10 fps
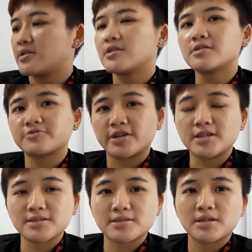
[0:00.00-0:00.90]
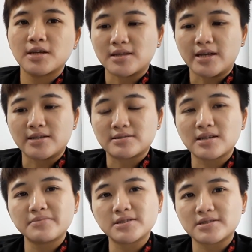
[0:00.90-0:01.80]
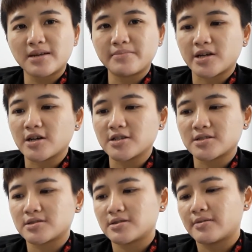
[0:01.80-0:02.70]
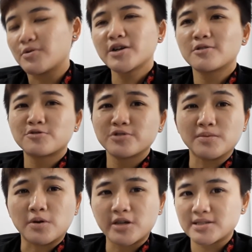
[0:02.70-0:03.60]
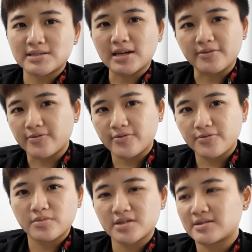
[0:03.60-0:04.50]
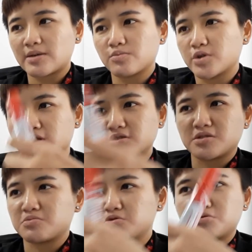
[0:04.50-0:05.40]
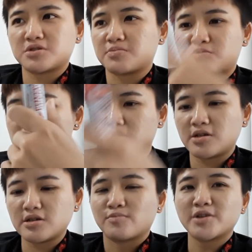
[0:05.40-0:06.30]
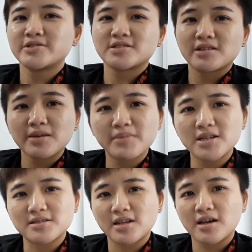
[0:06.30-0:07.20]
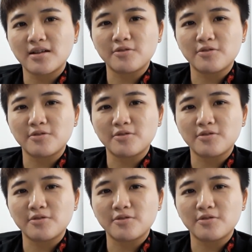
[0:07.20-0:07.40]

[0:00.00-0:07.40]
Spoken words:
And a lot of traders, they skip this step because why go through the boring stuff? Step 1, step 2, step 3. Why not just click buy and sell?